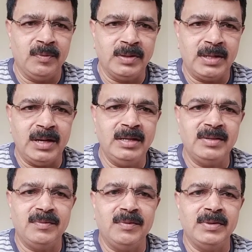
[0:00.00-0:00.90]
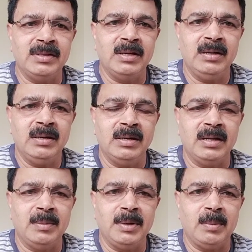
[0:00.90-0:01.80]
trains of the physical and
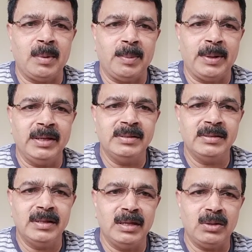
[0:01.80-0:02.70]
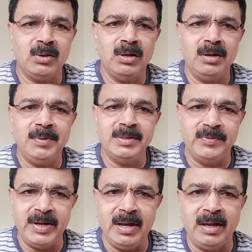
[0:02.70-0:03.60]
chemical properties, electronegativity is
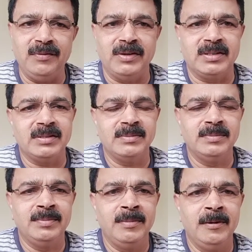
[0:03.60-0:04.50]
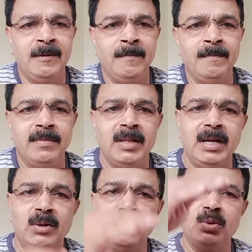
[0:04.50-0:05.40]
very high first. Then
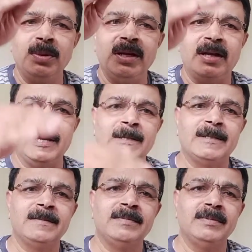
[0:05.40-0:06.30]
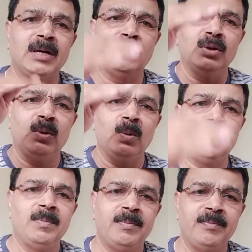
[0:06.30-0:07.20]
it's going to be decreased down the group.
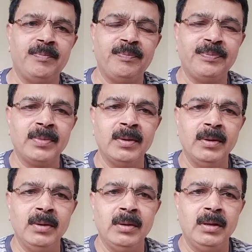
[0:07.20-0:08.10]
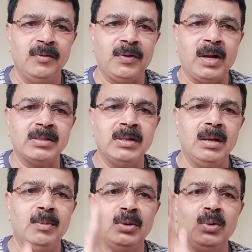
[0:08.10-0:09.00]
If you're asked
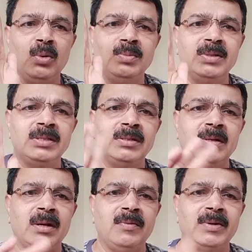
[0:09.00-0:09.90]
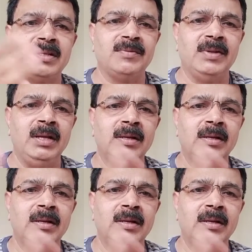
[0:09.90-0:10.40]
above the group, just the reverse of the